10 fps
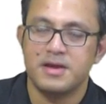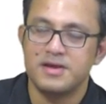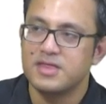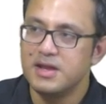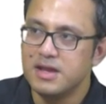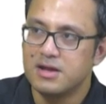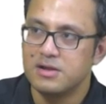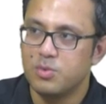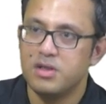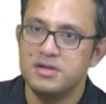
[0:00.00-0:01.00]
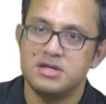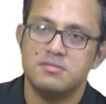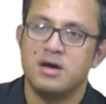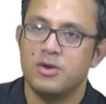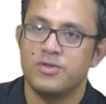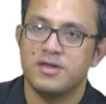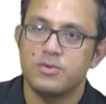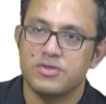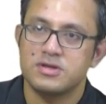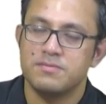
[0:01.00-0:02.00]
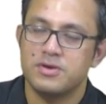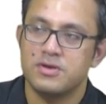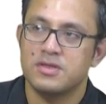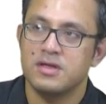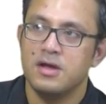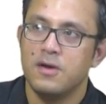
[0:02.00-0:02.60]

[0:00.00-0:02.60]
And the cynical quality of Marlowe is interesting because